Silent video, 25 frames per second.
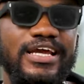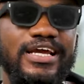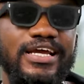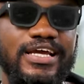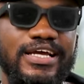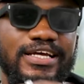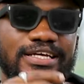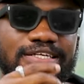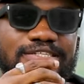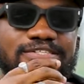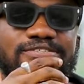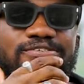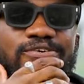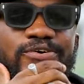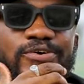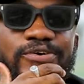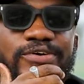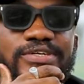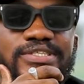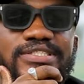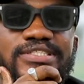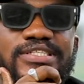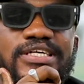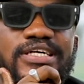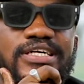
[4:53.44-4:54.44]
Yeah, so
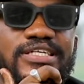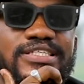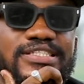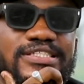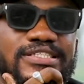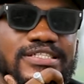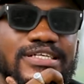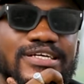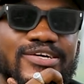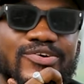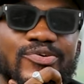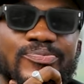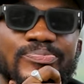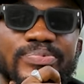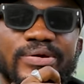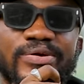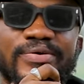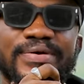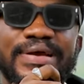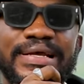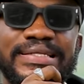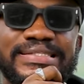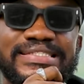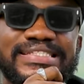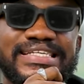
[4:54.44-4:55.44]
it's a single
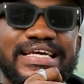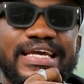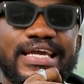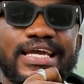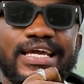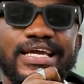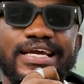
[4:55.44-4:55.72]
parent thing.